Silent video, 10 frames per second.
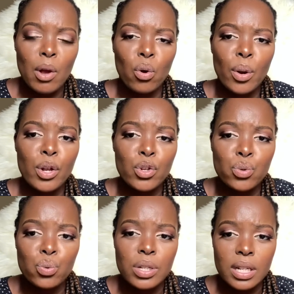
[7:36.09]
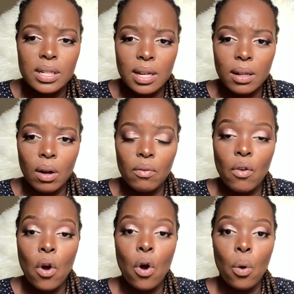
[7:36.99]
I go into detail of
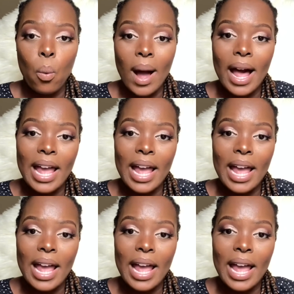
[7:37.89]
why